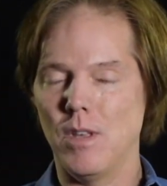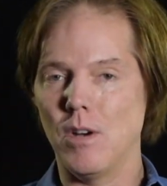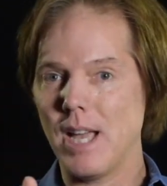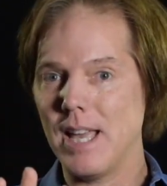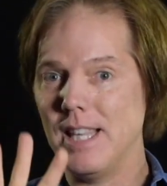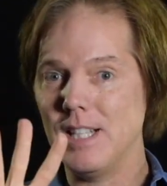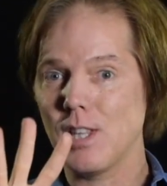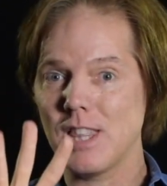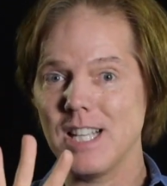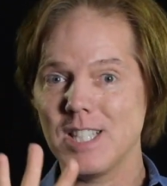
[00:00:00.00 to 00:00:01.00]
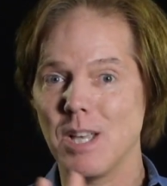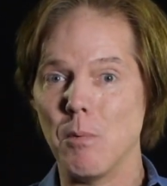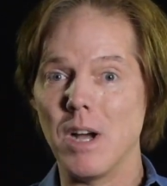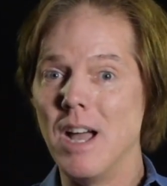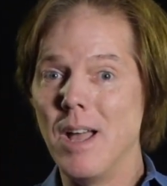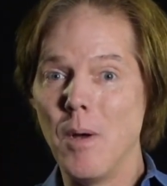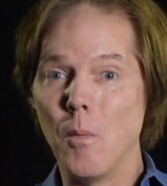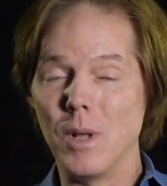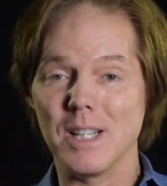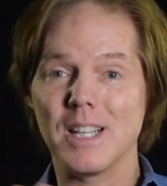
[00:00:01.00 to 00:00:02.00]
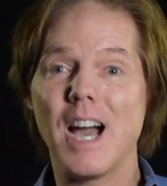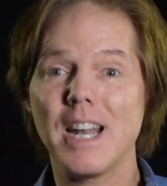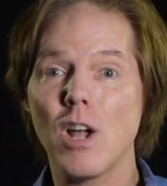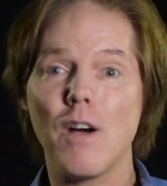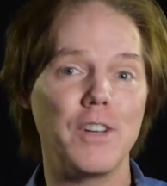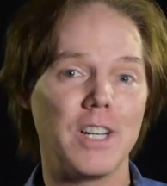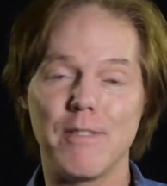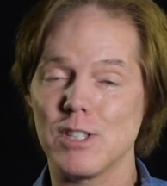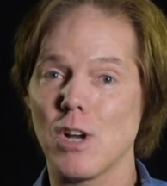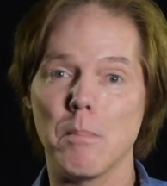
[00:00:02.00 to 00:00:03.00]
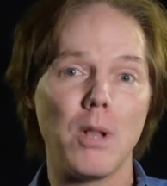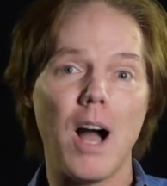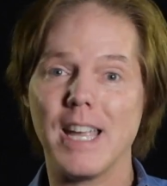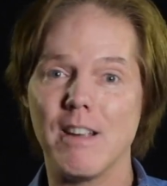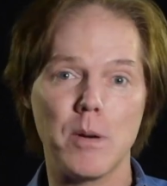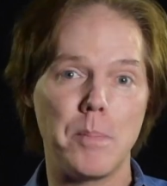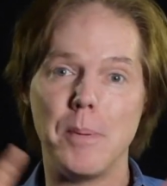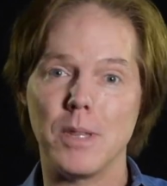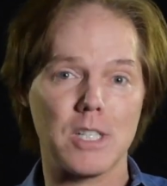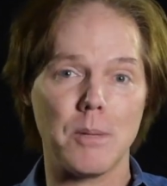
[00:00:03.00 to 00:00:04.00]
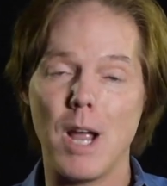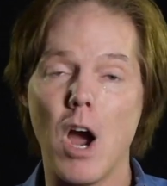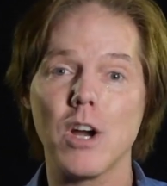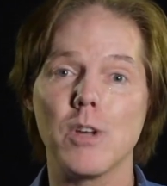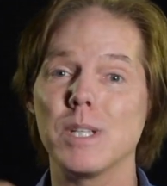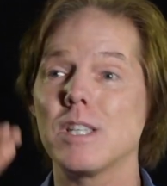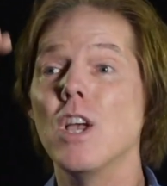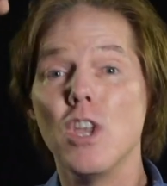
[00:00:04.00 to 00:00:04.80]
Okay, these are things that will cut it off and you're going to start blocking people. There's going to be arguments.